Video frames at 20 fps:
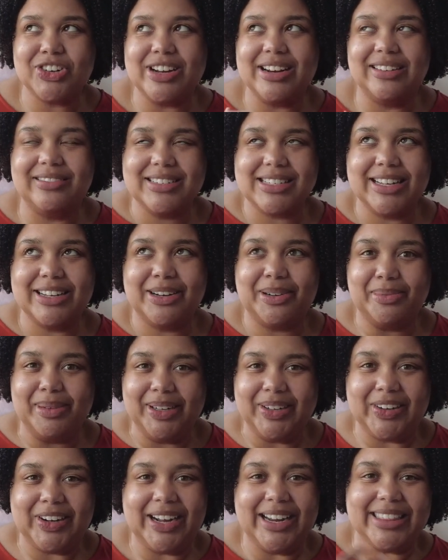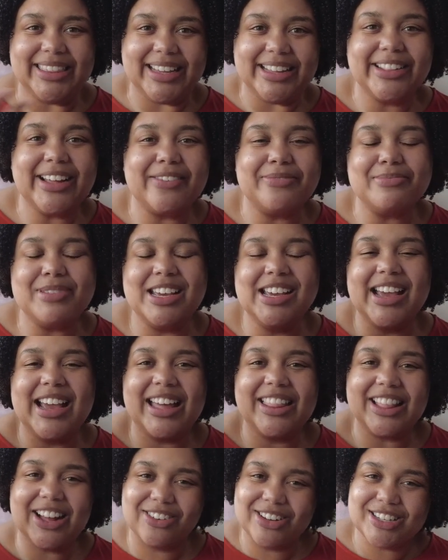and I was like, oh my god, they love me,
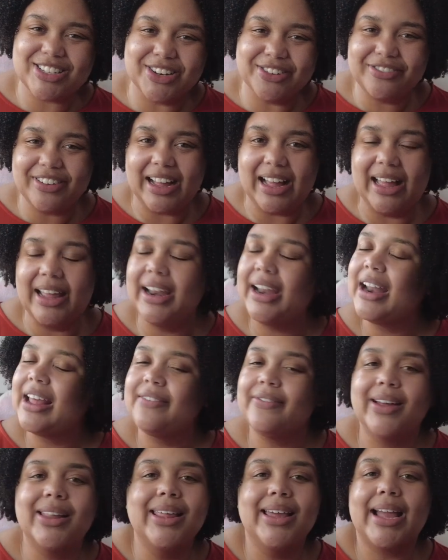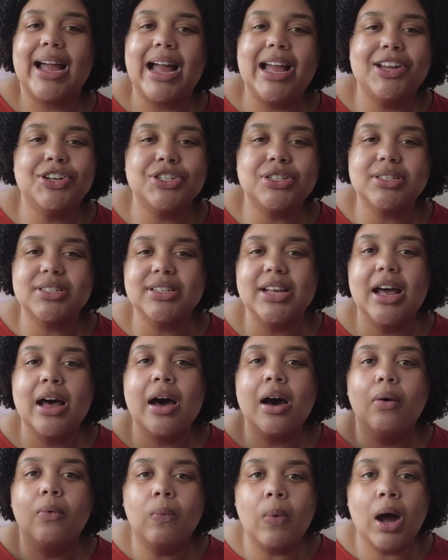and that was so fun, and I felt like I just
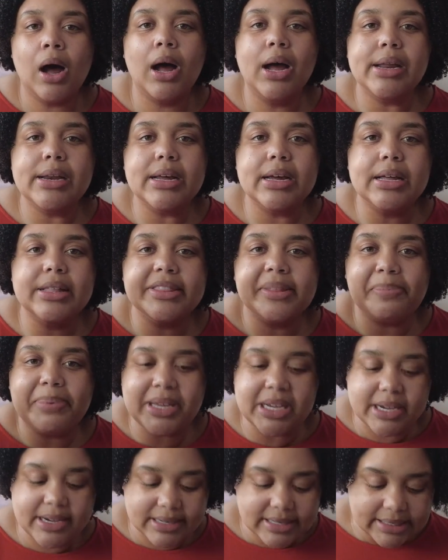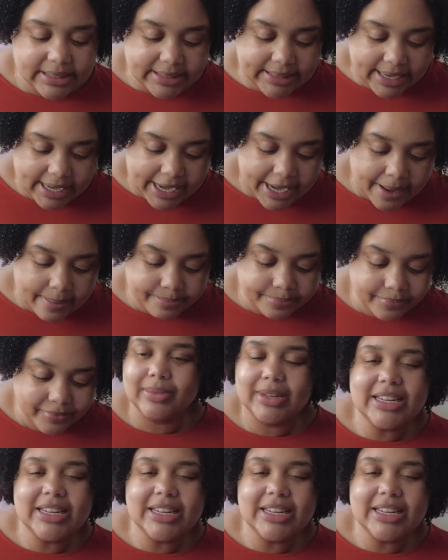won the Peds game.